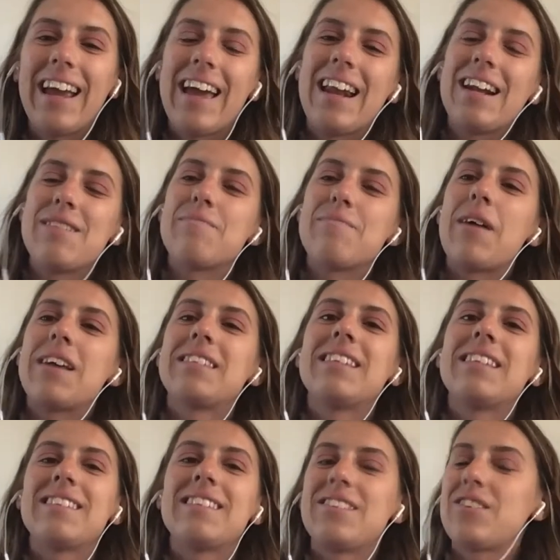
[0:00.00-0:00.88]

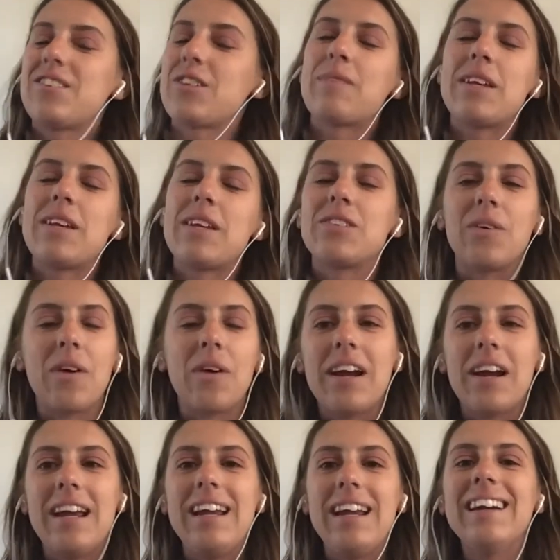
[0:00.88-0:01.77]
antidepressants, it's just my
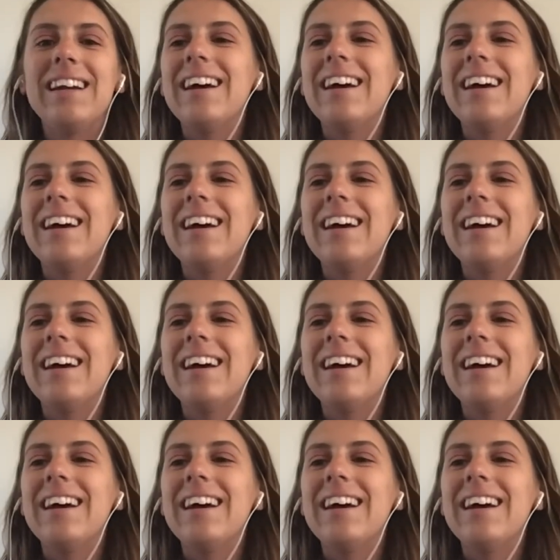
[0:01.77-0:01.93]
story.